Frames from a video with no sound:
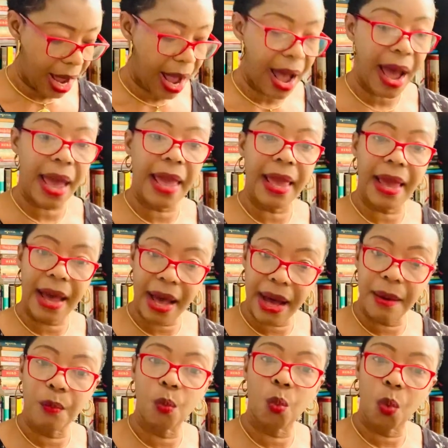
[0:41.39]
I
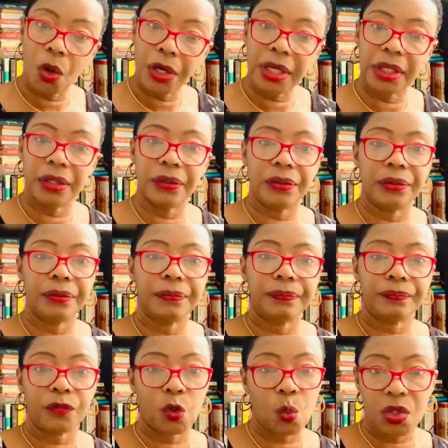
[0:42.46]
am working on
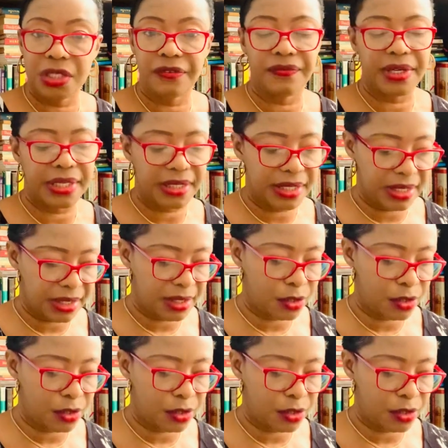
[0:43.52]
whatever it is.